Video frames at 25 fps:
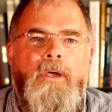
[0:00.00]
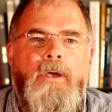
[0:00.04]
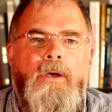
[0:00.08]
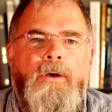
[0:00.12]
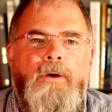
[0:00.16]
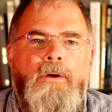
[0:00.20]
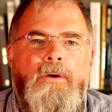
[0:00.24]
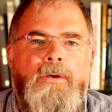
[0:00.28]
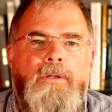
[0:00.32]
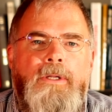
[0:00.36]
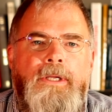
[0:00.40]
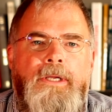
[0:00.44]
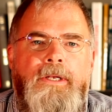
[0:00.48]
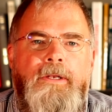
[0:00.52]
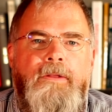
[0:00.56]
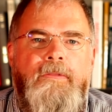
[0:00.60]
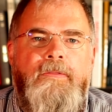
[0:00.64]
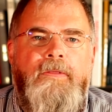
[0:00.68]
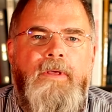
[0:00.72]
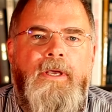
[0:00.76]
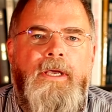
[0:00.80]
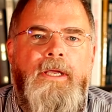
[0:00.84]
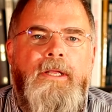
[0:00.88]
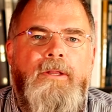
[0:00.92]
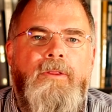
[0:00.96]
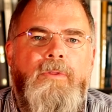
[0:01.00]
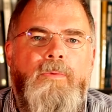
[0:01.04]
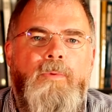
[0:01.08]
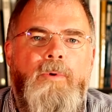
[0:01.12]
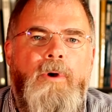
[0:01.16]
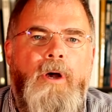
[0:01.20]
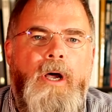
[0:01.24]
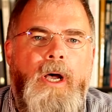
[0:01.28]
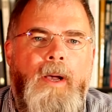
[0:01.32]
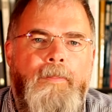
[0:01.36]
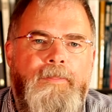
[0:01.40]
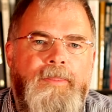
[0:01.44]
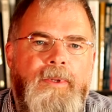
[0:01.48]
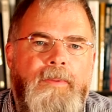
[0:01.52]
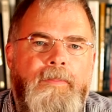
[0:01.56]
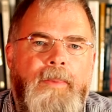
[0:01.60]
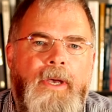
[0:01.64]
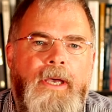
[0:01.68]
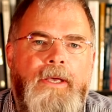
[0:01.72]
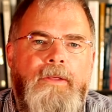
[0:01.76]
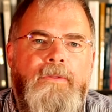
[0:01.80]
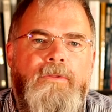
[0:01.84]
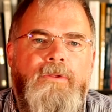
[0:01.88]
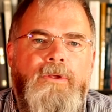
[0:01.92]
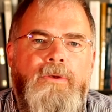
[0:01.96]
Early designs were
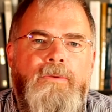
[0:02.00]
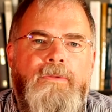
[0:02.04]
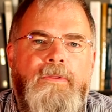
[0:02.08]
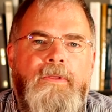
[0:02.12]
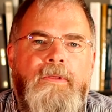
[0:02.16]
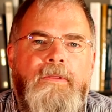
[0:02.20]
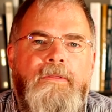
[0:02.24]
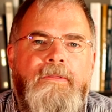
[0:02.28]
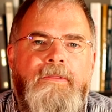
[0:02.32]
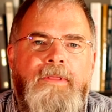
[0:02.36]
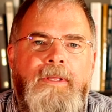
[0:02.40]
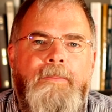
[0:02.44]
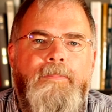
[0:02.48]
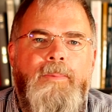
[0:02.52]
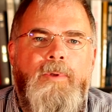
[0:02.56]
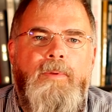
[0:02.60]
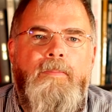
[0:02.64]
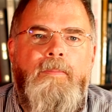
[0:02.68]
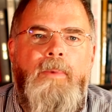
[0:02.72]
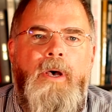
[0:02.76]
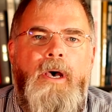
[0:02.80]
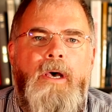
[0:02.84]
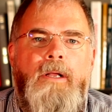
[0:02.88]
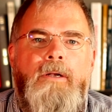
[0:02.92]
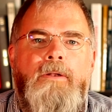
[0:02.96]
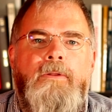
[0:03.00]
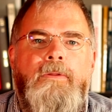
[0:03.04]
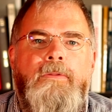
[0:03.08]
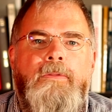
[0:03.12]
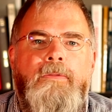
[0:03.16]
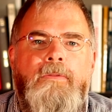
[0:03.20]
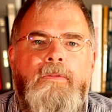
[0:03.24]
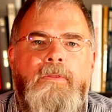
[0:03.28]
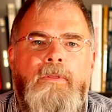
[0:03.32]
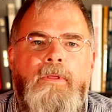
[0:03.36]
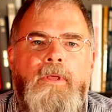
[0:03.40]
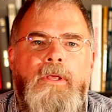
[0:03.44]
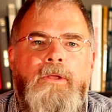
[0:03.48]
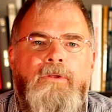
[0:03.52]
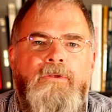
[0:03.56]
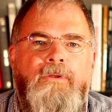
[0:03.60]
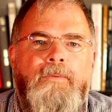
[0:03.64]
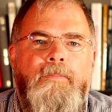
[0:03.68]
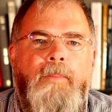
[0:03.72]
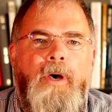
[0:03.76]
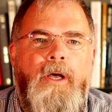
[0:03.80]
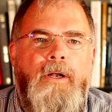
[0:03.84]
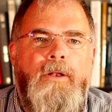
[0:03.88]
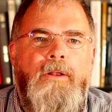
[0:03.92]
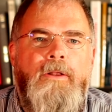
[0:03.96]
optimized using simple models
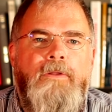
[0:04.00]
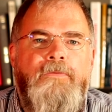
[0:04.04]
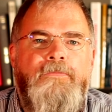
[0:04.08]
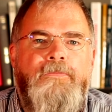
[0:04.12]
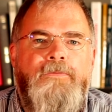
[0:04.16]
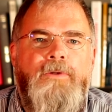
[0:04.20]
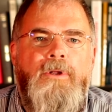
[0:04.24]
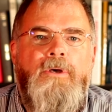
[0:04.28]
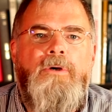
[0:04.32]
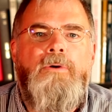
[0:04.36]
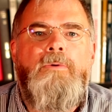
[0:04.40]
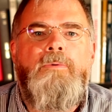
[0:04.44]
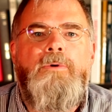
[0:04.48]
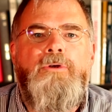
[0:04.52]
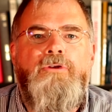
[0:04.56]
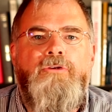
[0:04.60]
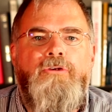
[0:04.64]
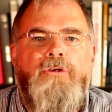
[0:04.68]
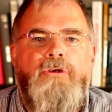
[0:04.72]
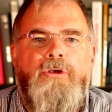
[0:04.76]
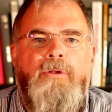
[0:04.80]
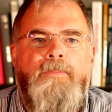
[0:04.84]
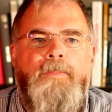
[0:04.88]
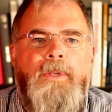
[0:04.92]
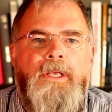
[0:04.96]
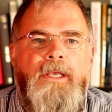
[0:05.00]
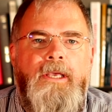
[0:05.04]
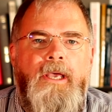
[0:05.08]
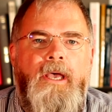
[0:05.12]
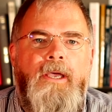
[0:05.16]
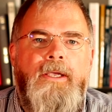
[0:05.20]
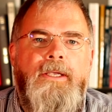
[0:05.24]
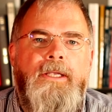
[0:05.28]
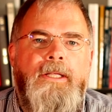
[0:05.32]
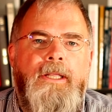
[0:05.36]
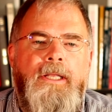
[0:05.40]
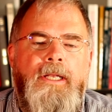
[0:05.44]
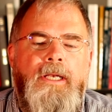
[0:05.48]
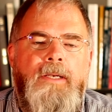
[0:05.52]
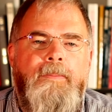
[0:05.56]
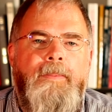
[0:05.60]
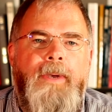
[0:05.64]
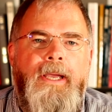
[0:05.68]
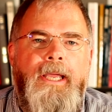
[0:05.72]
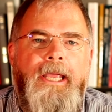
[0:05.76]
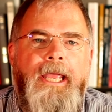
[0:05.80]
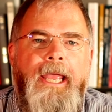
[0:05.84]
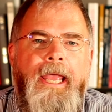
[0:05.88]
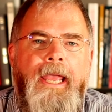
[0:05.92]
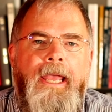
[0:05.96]
to model the flow, which could be calculated
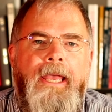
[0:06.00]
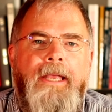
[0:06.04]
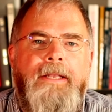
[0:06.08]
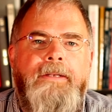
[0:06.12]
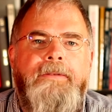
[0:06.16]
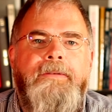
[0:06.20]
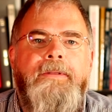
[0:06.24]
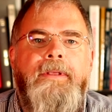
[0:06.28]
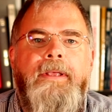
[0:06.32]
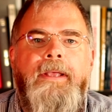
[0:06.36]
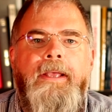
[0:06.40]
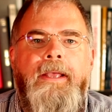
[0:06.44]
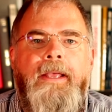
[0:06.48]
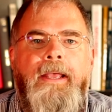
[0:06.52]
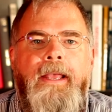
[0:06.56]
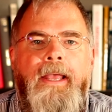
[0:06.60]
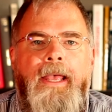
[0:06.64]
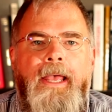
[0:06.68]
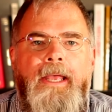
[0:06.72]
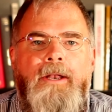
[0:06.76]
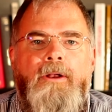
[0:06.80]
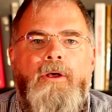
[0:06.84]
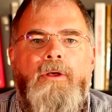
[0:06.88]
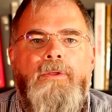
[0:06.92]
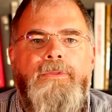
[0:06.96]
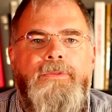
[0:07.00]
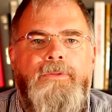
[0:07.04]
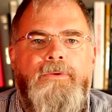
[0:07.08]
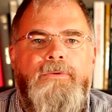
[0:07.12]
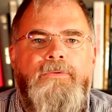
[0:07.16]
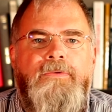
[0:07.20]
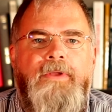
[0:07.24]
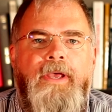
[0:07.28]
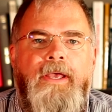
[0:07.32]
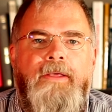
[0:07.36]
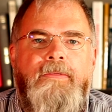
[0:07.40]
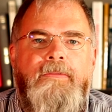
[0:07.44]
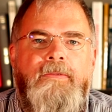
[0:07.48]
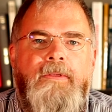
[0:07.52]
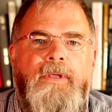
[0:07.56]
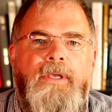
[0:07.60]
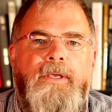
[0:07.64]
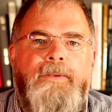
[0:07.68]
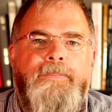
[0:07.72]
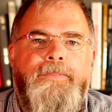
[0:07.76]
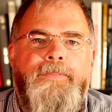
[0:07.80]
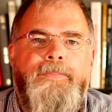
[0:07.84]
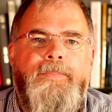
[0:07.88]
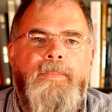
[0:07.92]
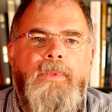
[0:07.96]
by hand, and also
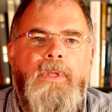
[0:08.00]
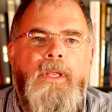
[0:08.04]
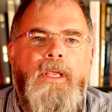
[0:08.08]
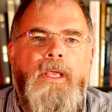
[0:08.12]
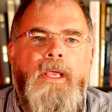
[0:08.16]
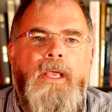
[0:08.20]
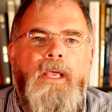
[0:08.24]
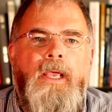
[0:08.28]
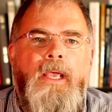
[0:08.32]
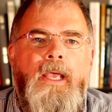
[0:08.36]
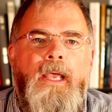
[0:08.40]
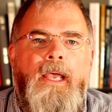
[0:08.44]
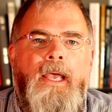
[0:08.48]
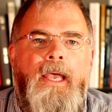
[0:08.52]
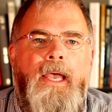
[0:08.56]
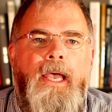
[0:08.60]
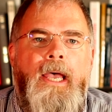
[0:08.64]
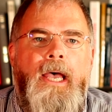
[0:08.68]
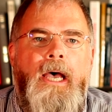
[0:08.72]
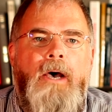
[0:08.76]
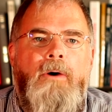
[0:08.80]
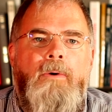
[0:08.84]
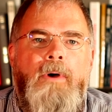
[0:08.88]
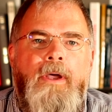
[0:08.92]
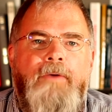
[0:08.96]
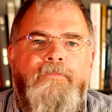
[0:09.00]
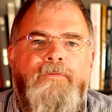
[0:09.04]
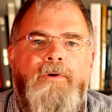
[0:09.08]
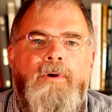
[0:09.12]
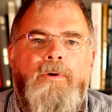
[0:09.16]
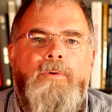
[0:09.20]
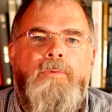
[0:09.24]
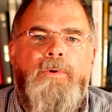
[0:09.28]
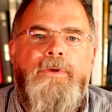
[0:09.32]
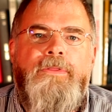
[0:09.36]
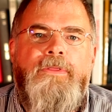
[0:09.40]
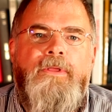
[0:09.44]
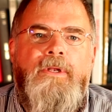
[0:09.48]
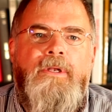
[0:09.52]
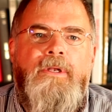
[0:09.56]
testing. However, with the